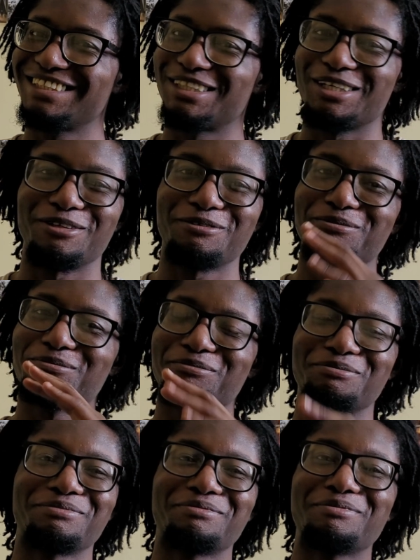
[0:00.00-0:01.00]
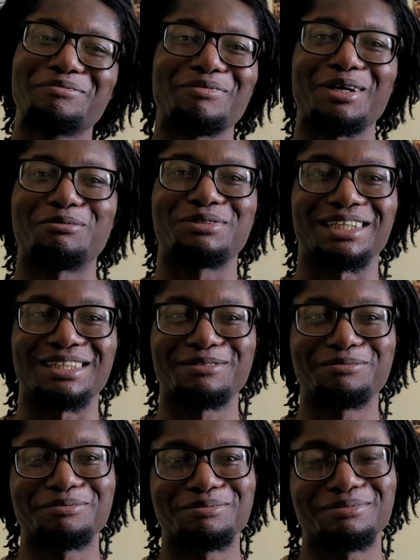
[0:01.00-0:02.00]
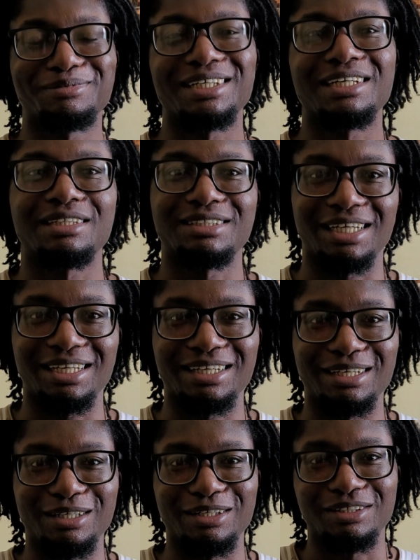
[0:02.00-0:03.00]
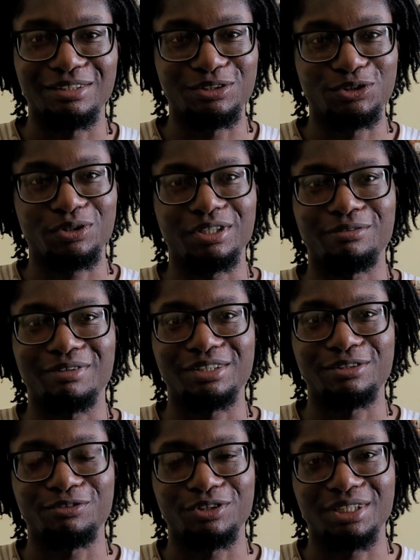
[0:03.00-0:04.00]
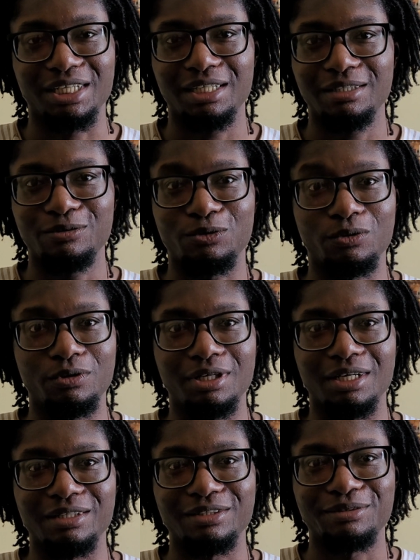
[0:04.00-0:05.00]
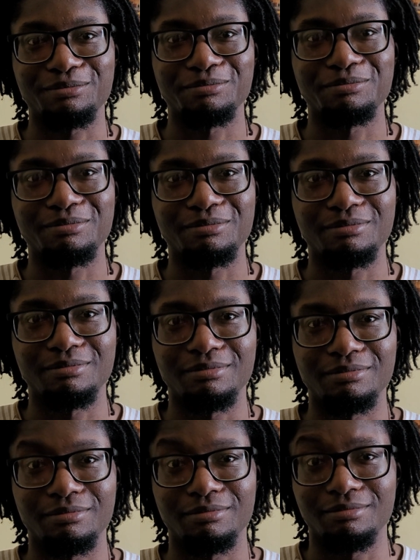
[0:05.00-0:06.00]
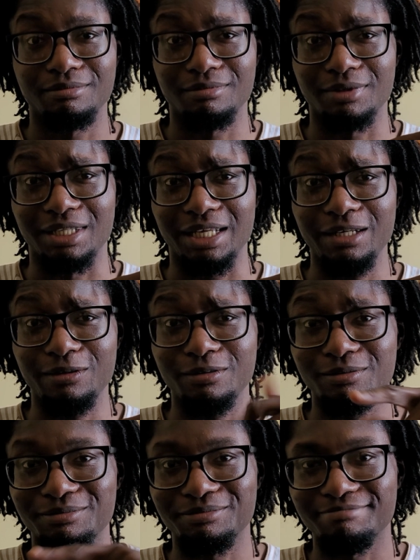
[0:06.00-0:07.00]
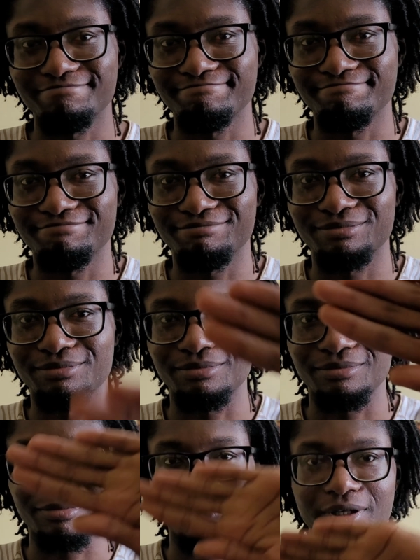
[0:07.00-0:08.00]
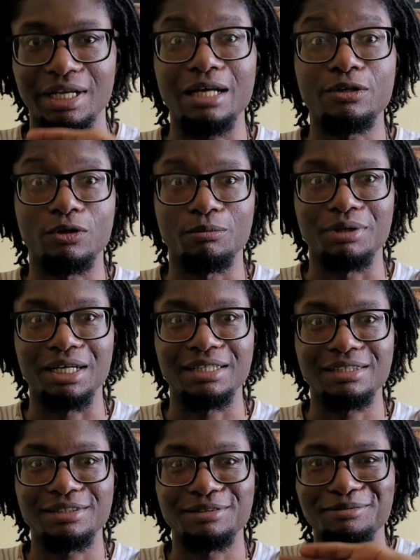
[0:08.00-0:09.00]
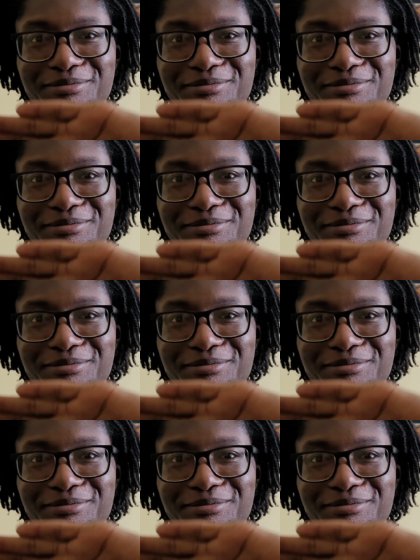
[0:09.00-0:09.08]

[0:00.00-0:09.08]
No, I'm done. Take care and enjoy the rest of your day or night. Later, and God bless.